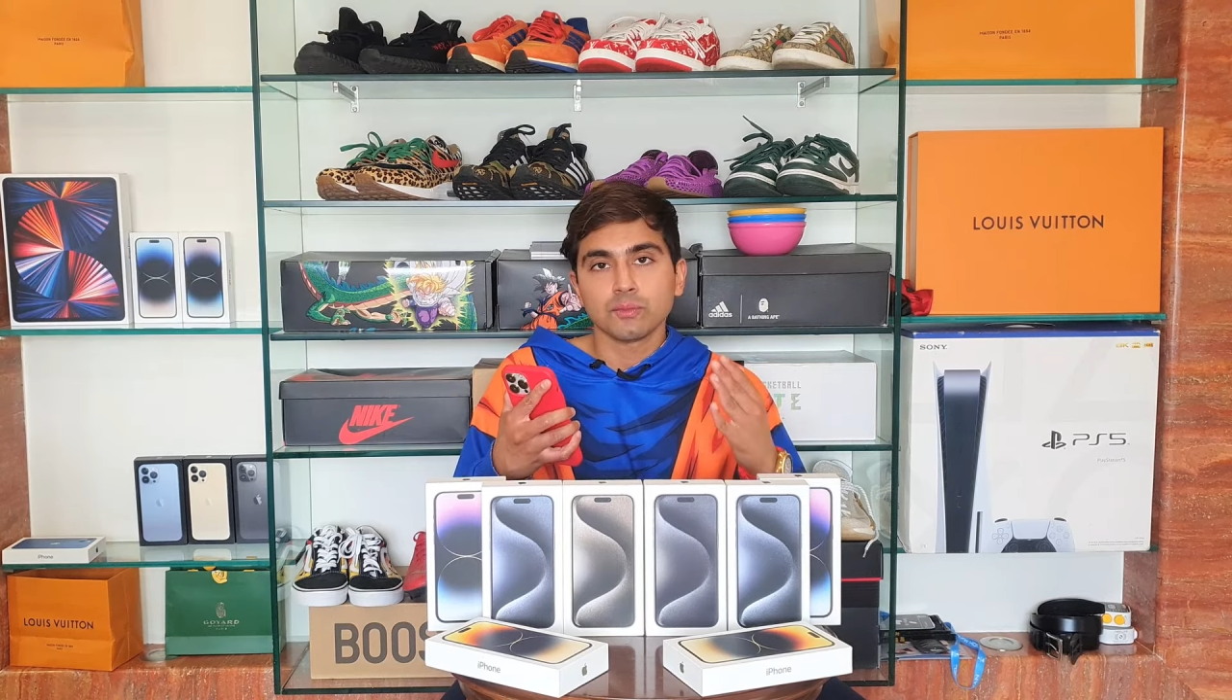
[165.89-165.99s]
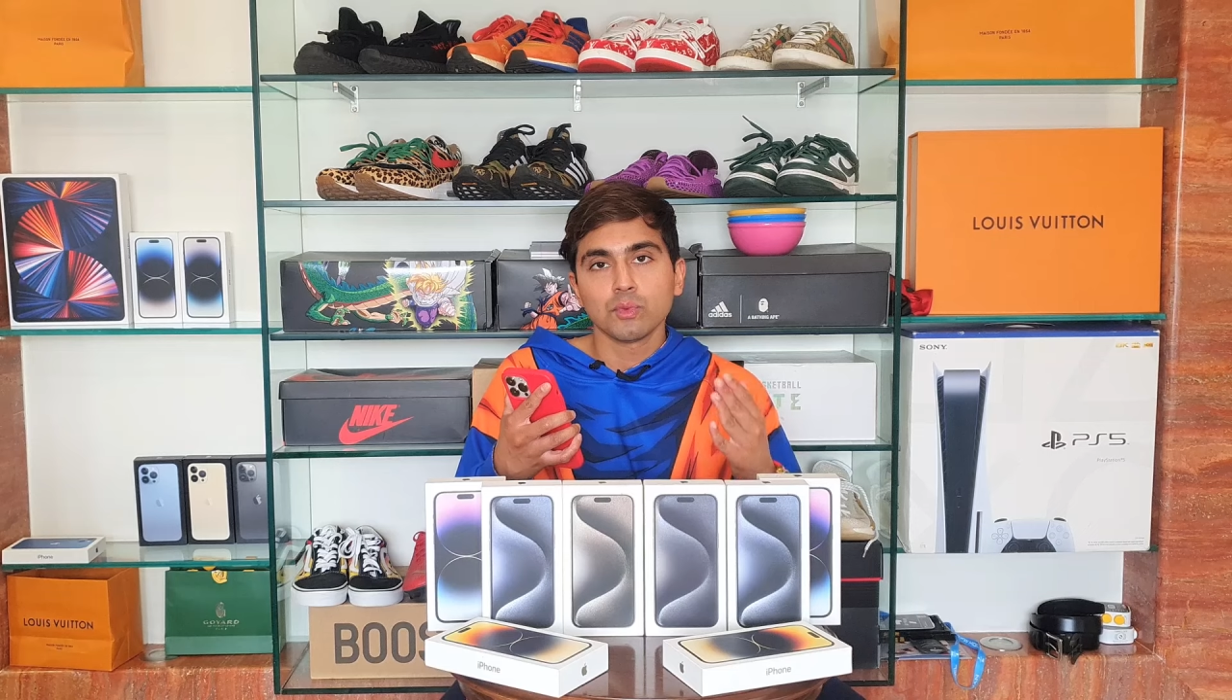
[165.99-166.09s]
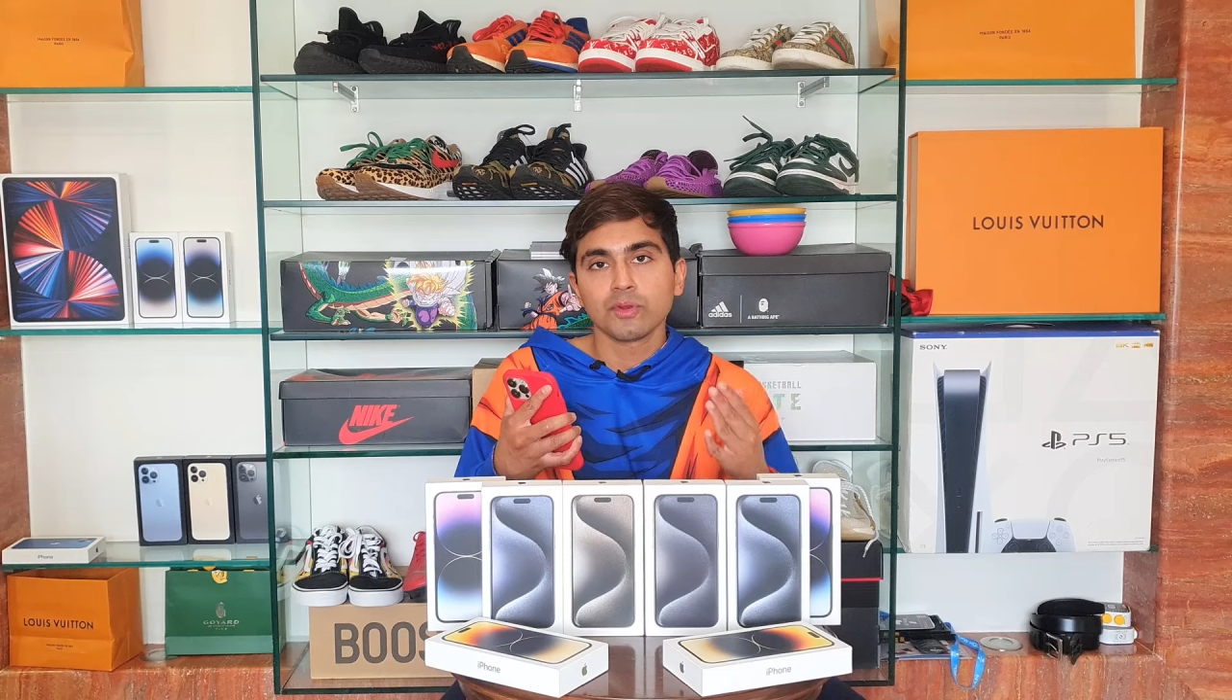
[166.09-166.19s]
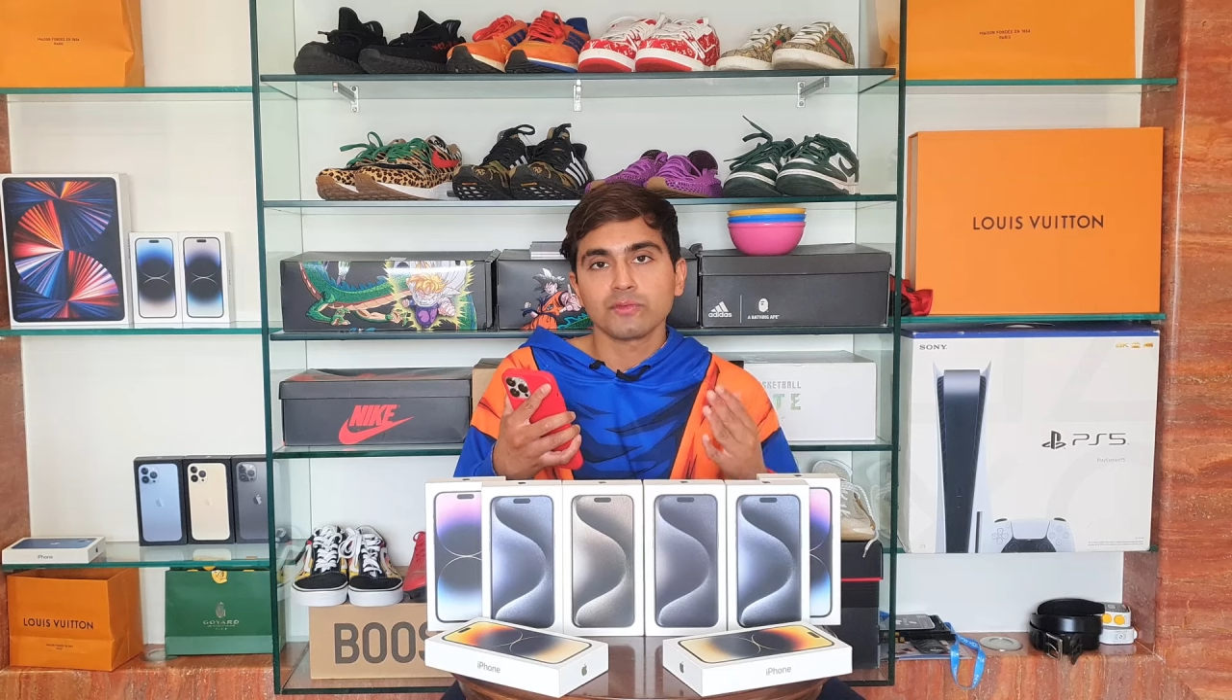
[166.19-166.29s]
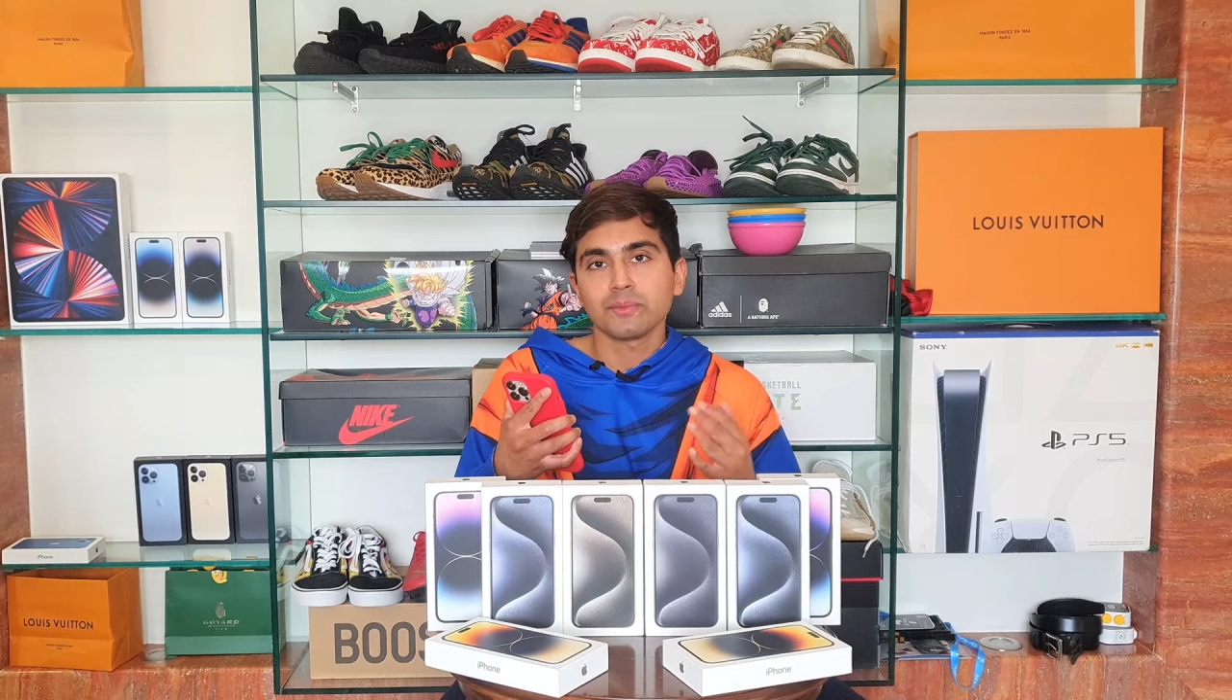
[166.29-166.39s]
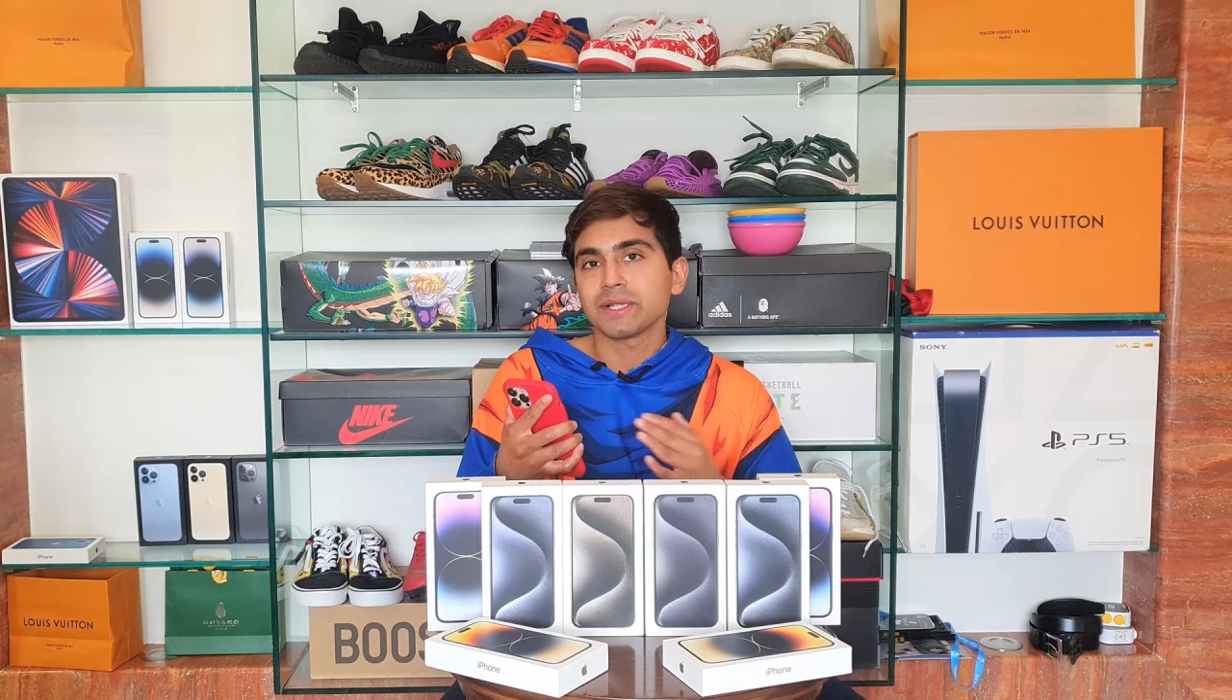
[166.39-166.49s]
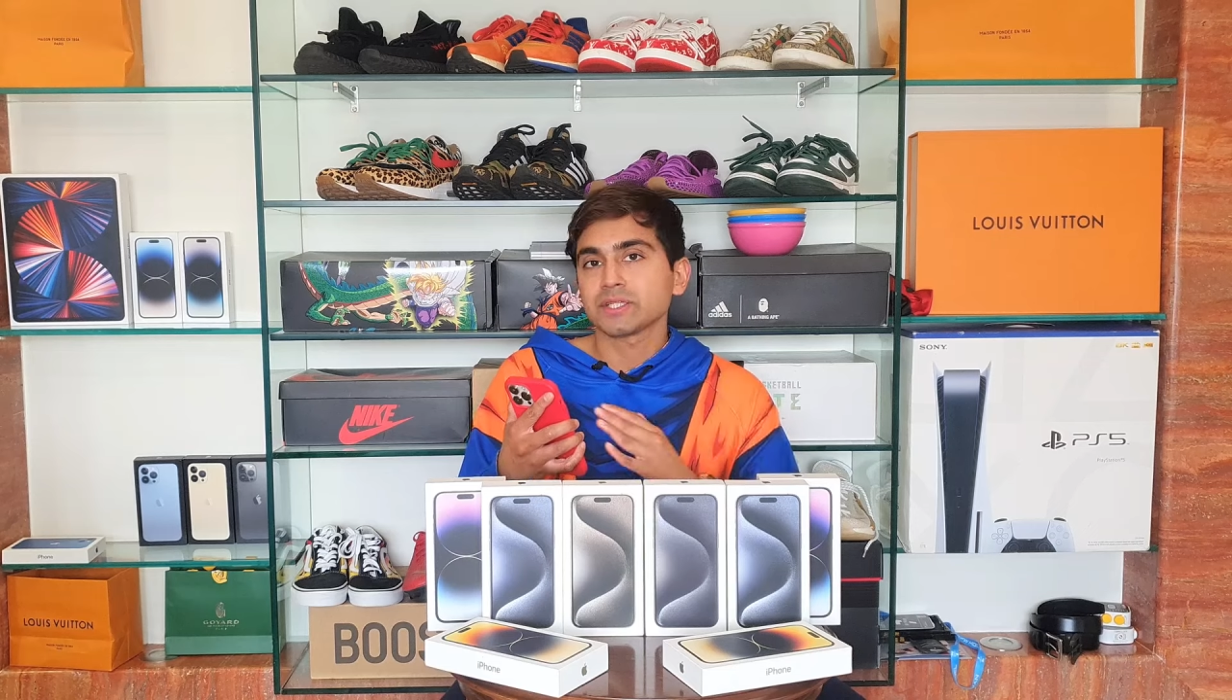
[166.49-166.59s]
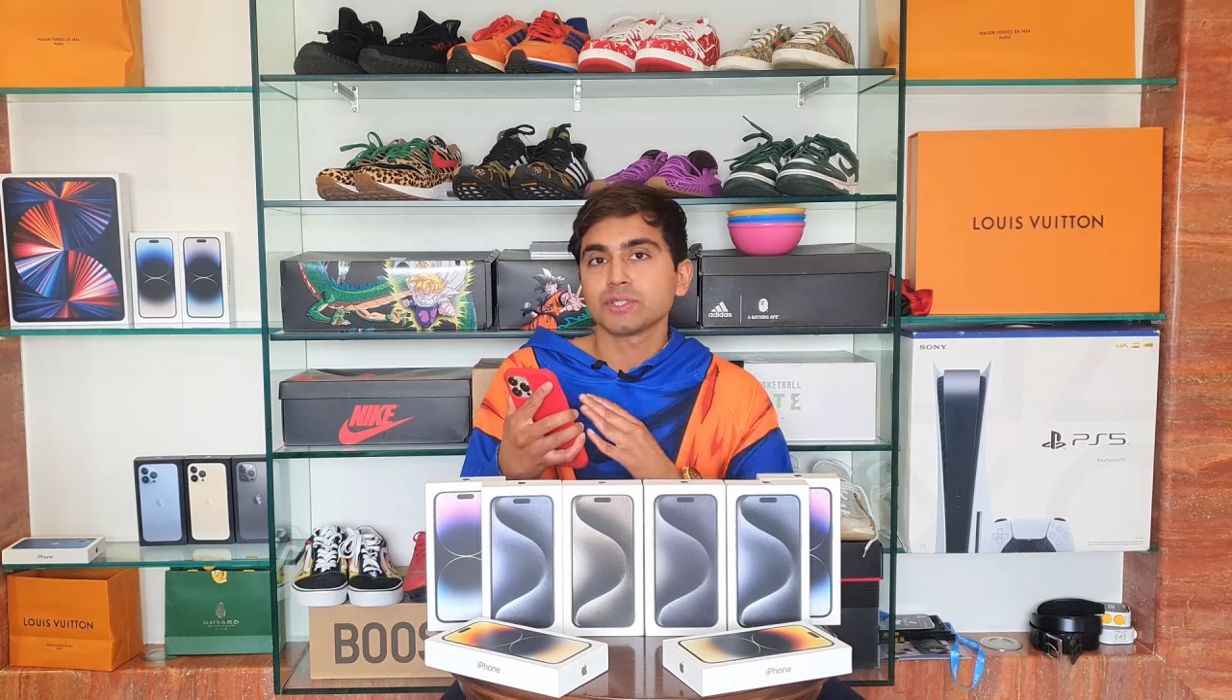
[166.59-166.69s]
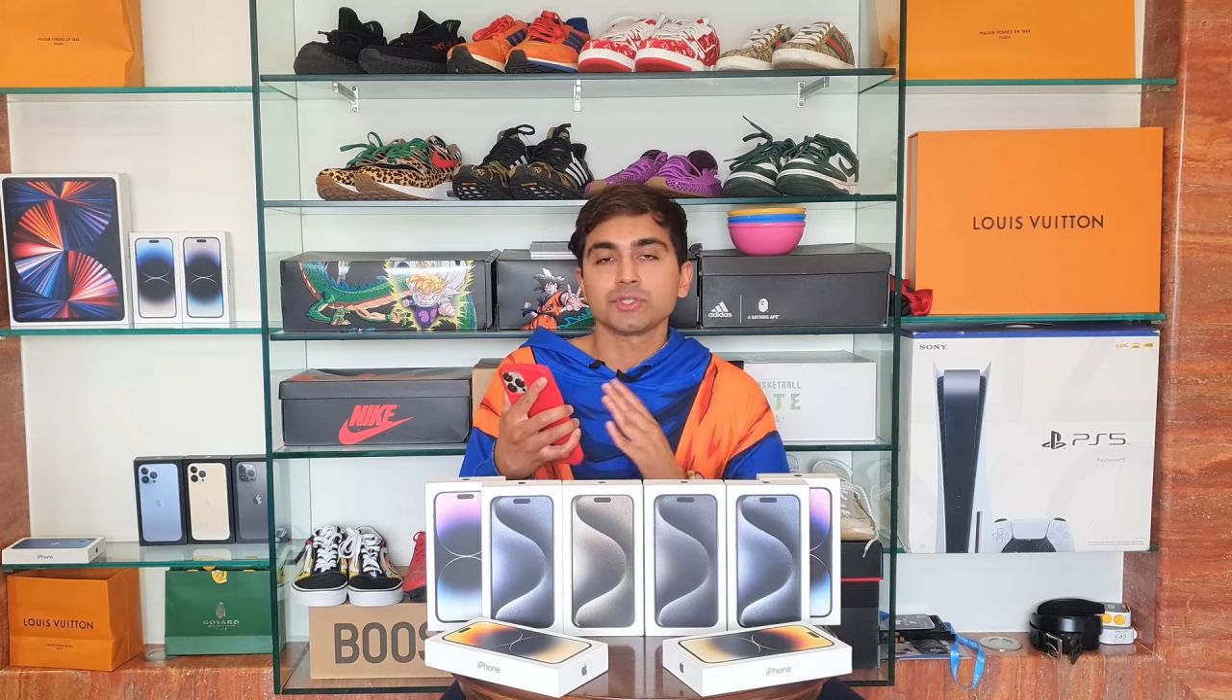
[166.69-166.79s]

more information,